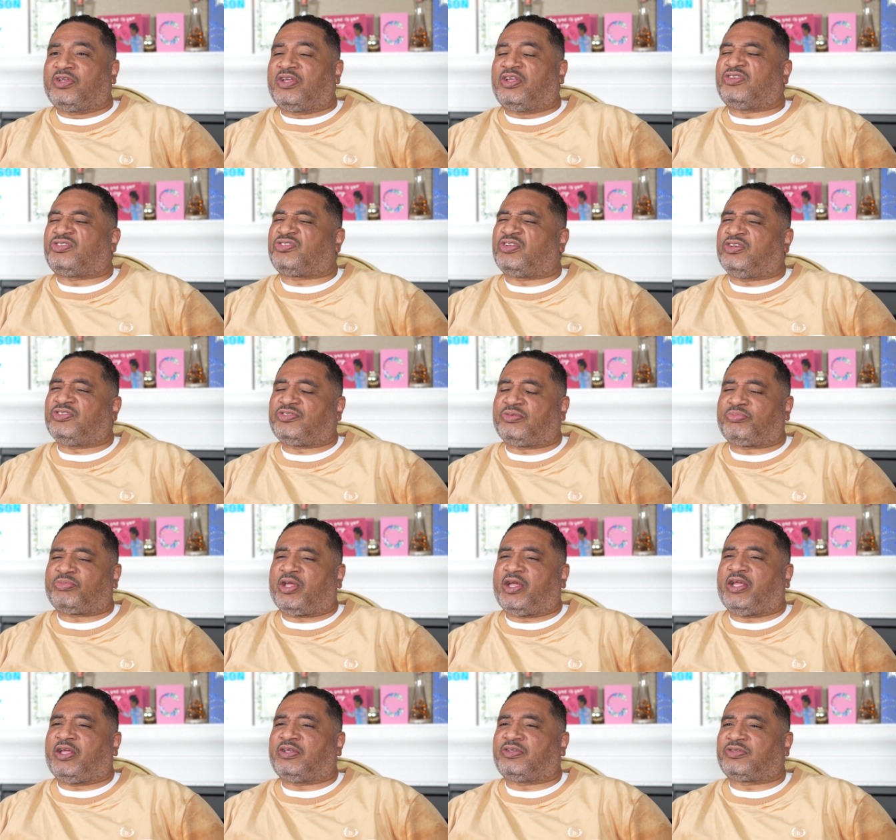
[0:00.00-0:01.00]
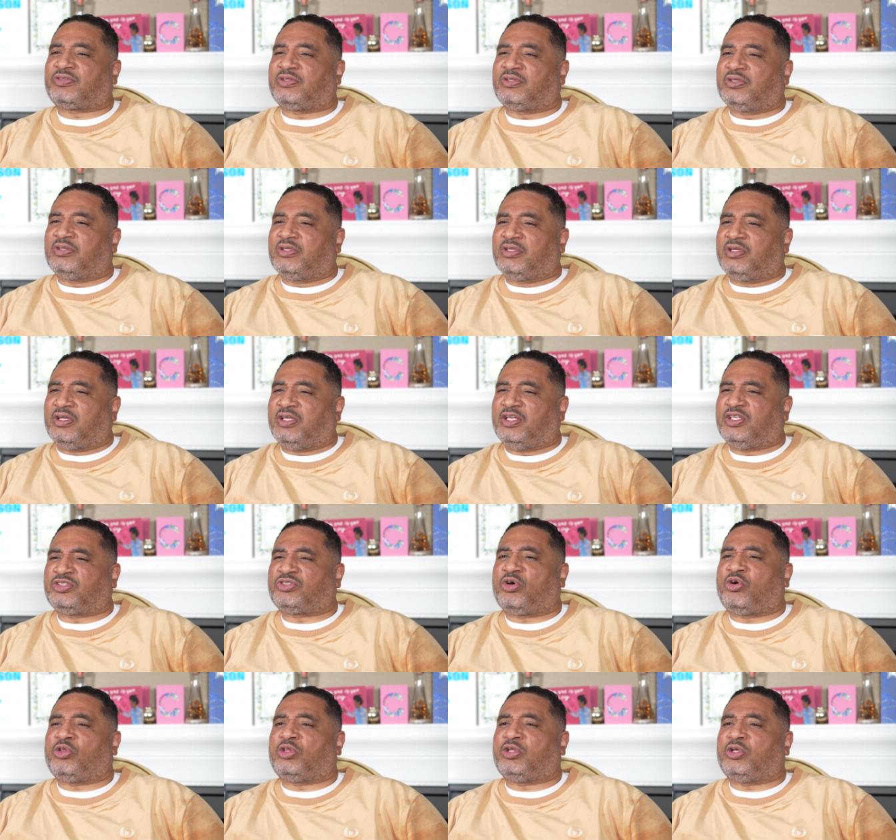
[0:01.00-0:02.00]
and say some things in his
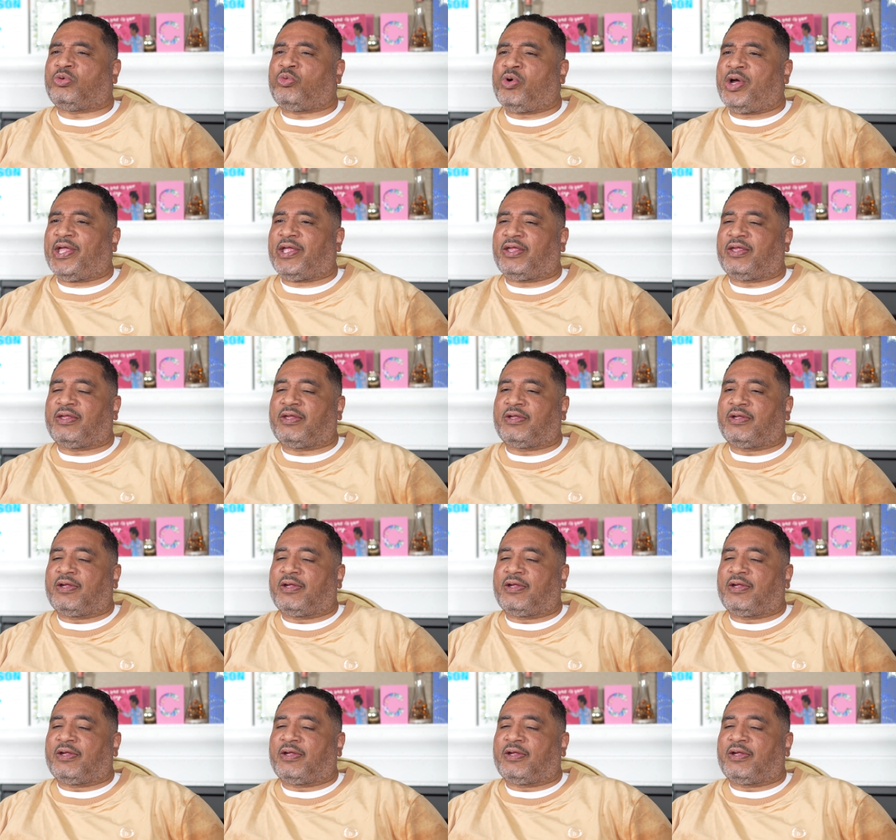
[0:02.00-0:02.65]
own little way.